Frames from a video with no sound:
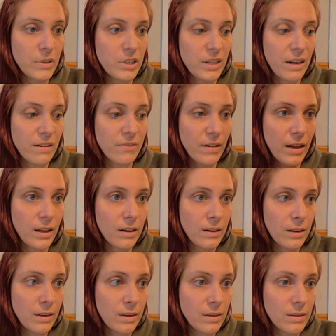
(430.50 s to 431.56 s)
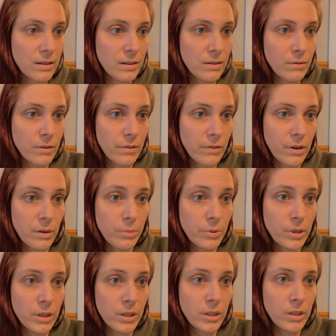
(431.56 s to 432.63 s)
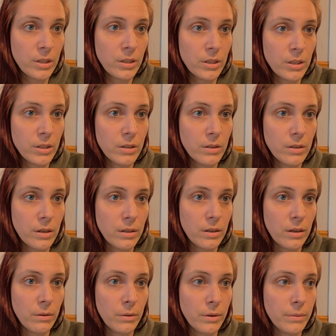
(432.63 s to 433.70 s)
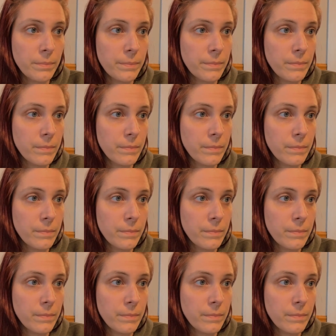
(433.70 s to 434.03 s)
Just gotta find it. Where I put it? Not that one.